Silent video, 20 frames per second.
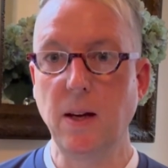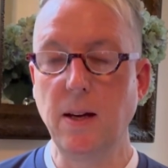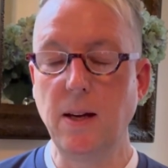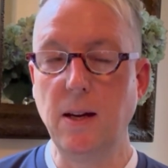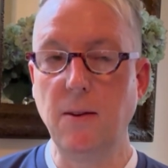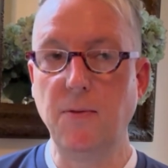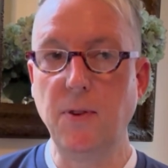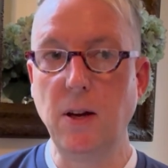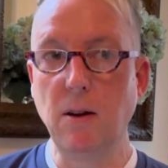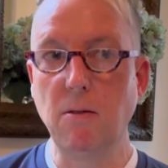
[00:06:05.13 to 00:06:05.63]

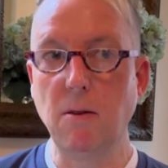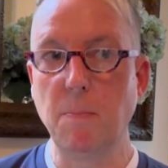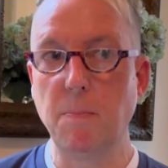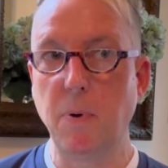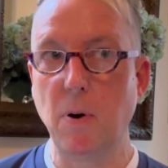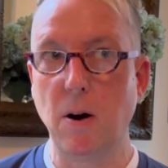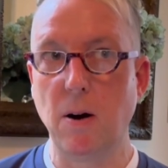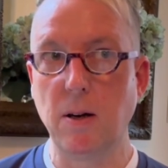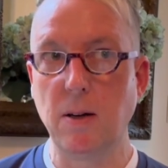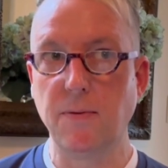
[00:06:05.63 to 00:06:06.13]
If you're a
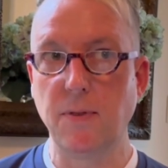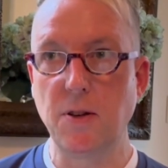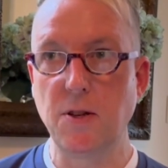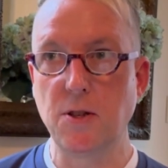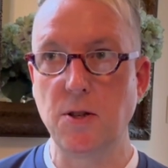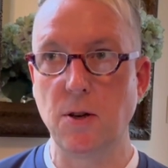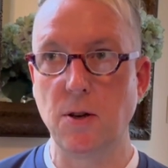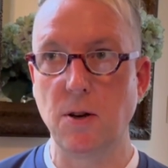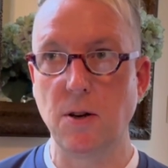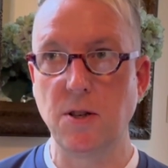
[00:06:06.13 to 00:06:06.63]
part of a
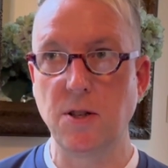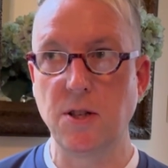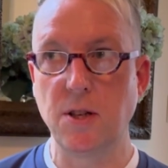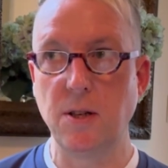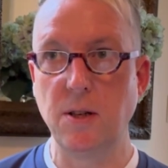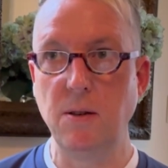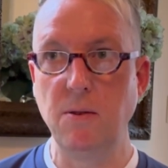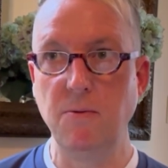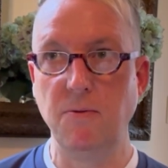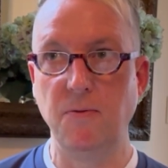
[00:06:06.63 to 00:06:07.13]
church
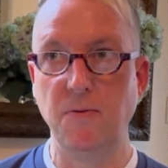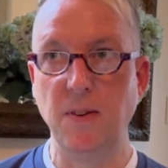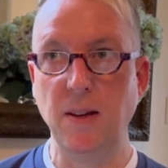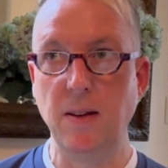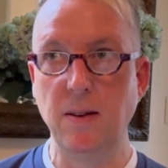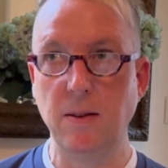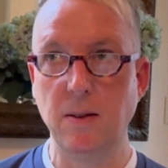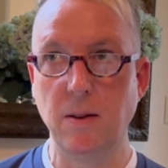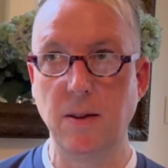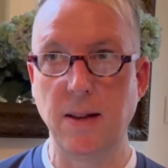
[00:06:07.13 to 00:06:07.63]
and you
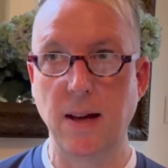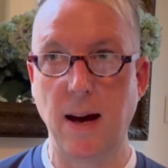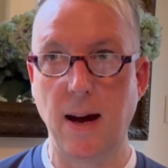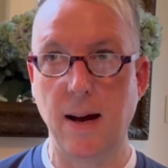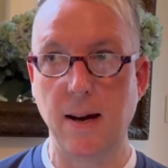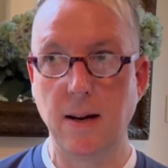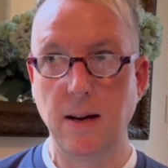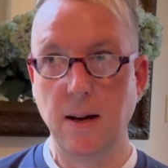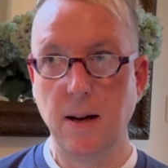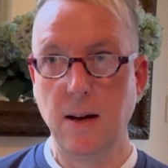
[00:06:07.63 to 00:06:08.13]
feel
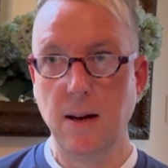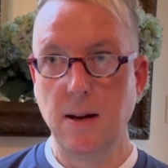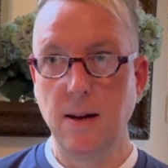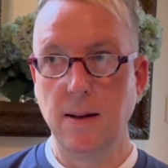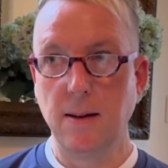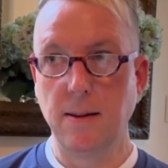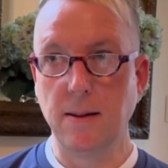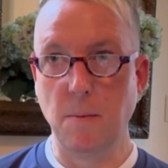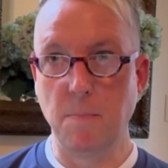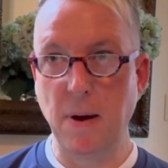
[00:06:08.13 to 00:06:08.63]
that
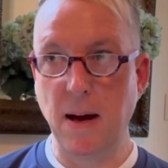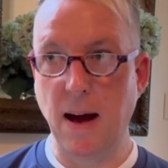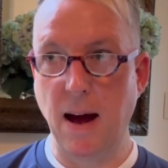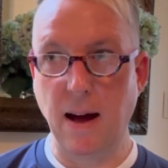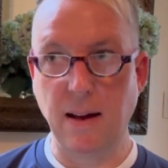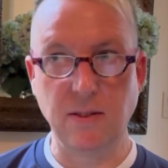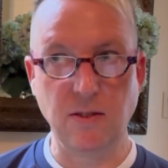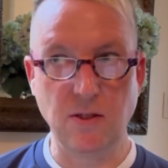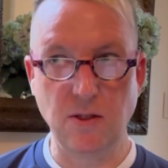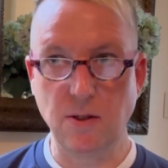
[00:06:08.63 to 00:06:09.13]
the
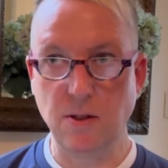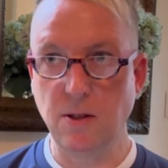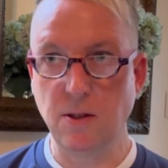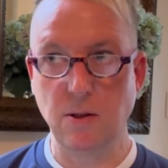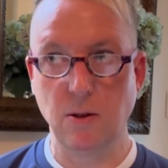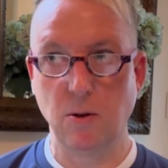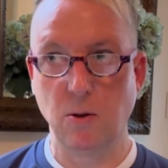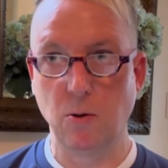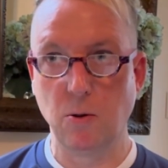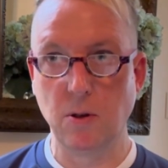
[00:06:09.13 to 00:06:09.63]

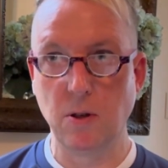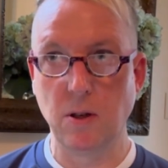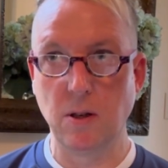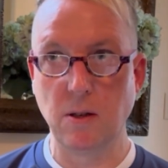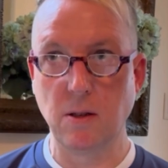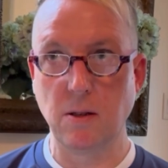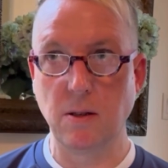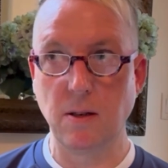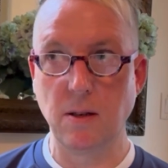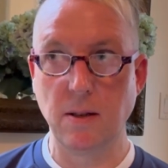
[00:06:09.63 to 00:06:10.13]
pastor
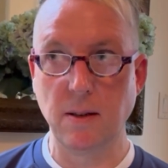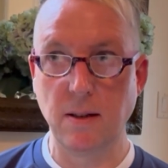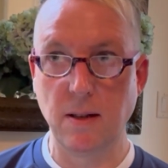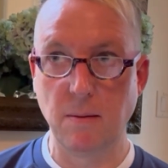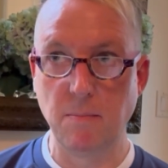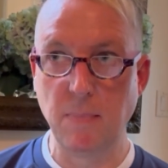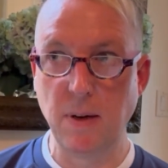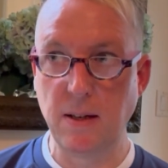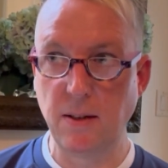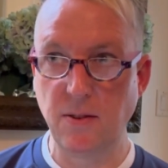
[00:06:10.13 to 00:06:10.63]
or the
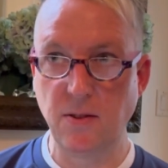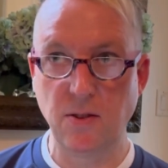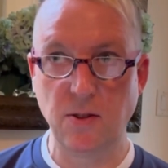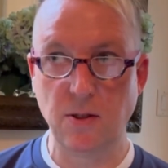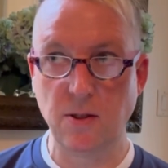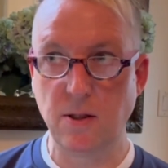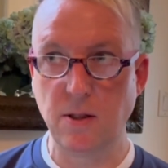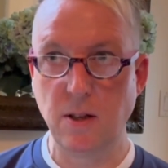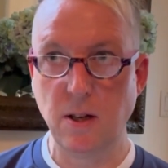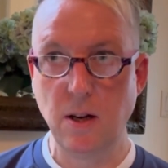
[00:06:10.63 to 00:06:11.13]

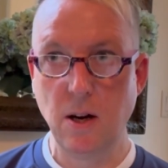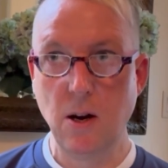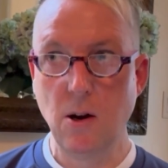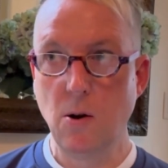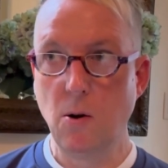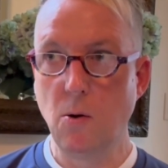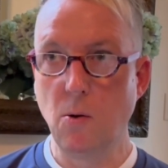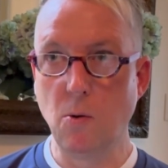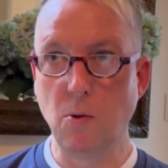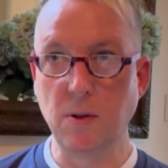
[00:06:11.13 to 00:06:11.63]
minister
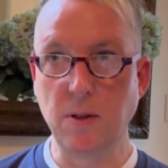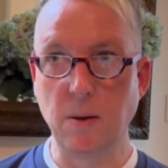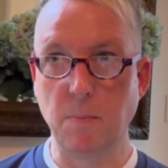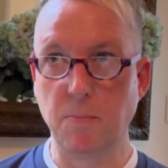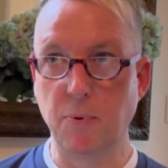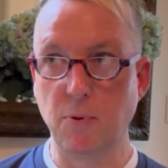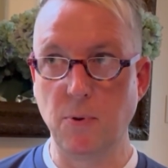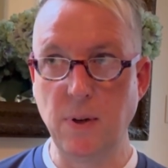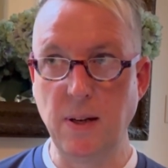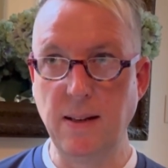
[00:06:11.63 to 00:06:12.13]
or the
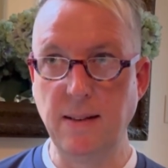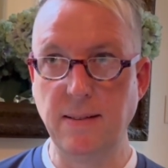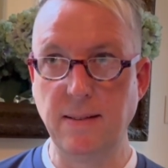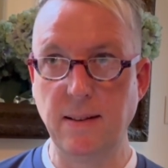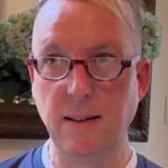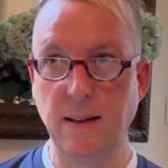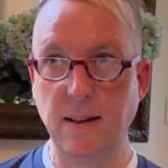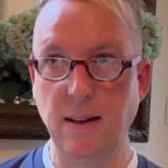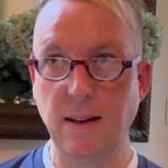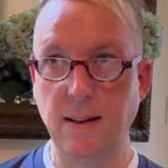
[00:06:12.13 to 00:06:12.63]

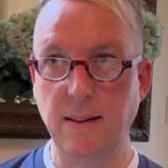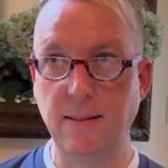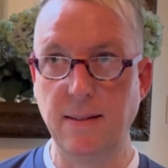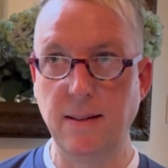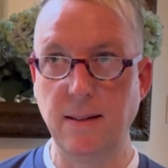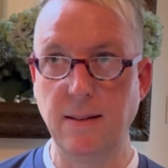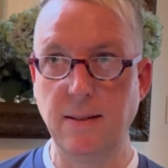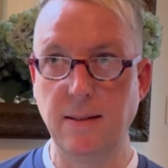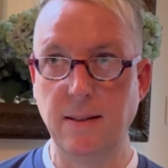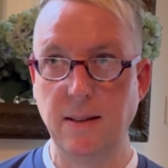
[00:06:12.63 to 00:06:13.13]
priest
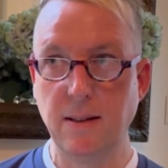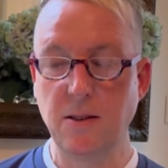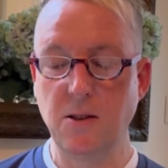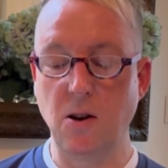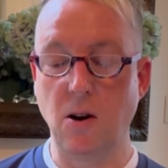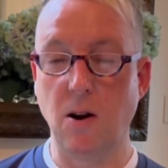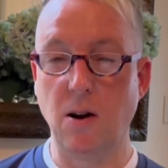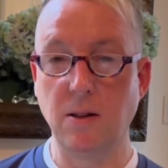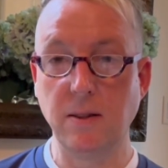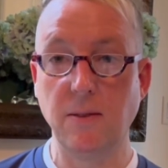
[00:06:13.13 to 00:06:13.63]
isn't
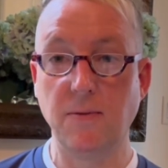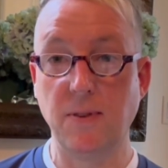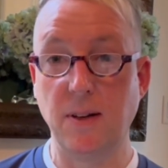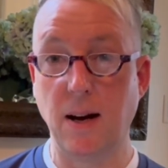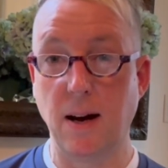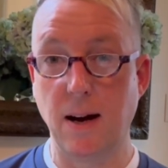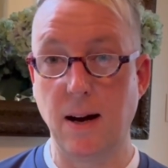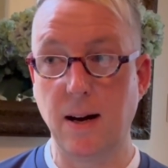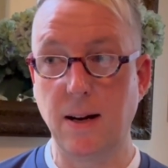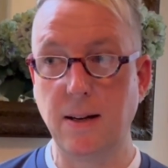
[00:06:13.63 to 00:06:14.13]
called of
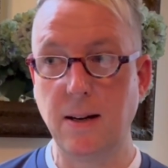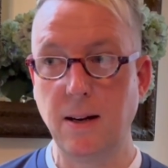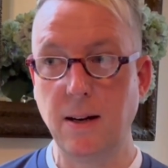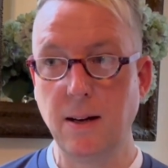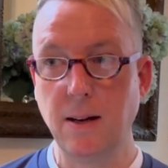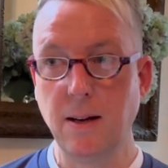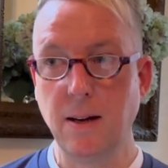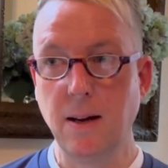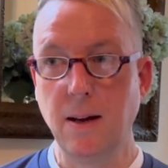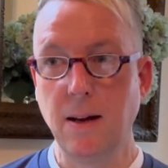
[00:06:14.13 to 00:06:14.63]
God,
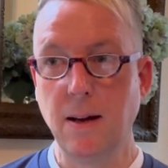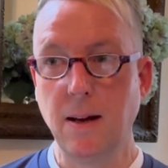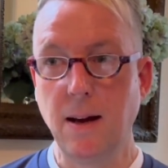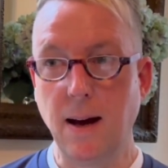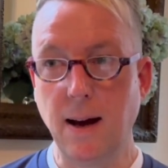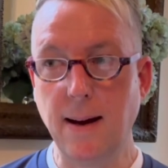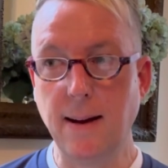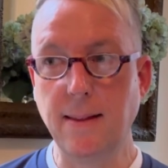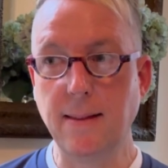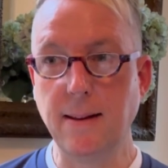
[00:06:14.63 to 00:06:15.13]

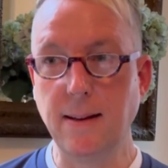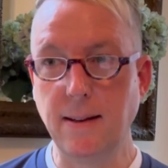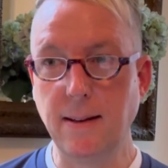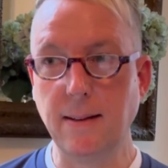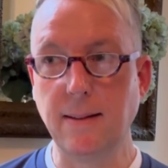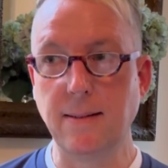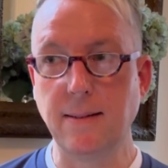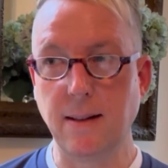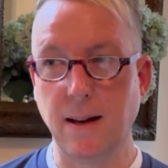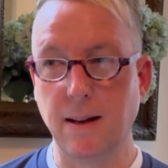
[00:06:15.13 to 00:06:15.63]
I think
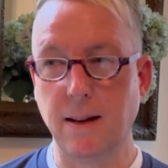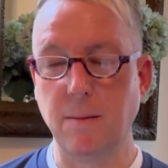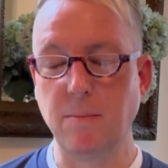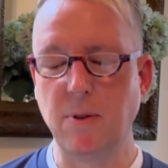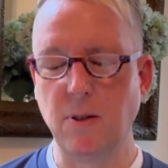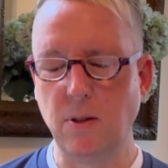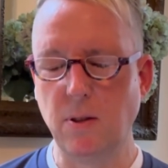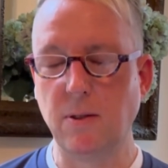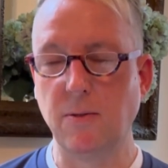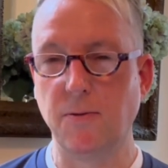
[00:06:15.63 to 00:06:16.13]
it's time
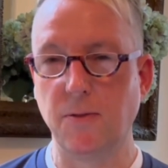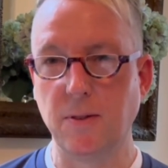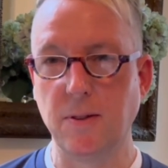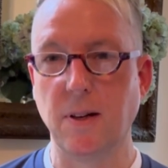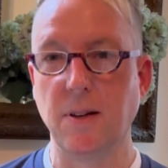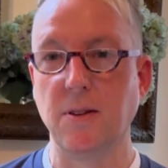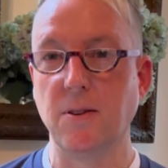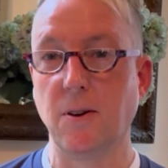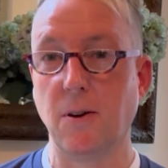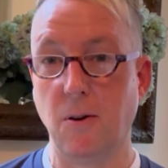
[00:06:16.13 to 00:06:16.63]
to look for
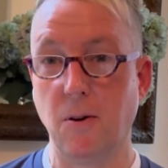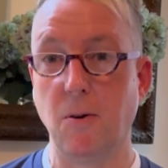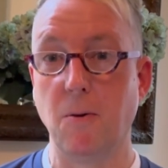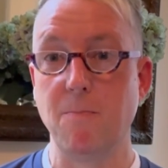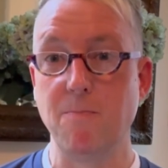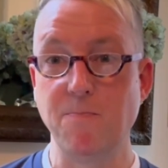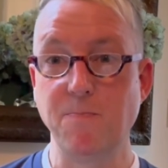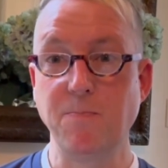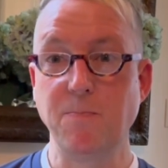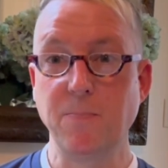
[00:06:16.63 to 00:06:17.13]
another home.
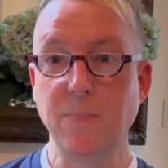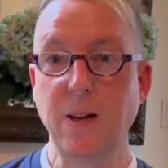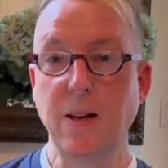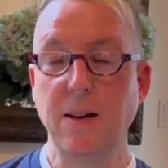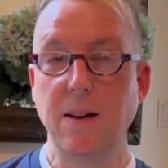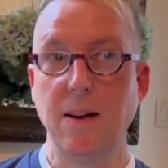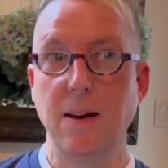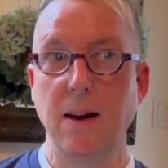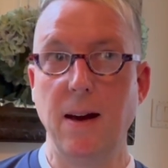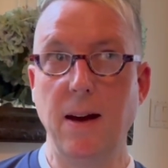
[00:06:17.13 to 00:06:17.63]

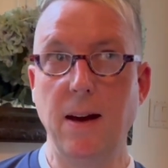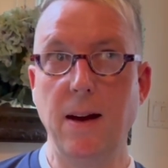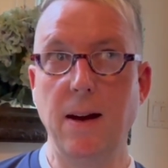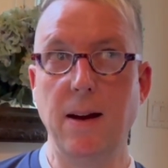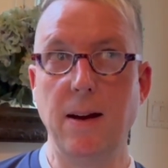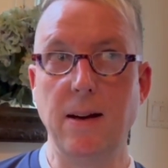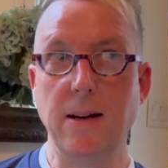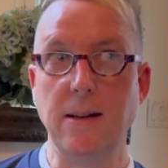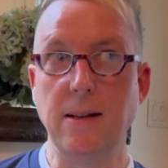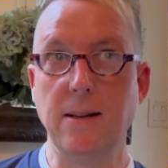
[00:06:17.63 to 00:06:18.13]

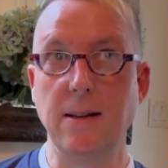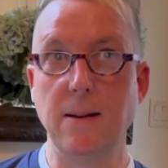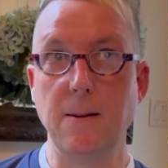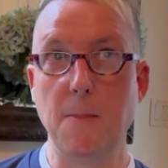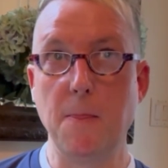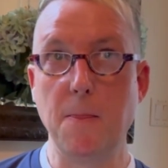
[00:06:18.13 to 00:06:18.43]
And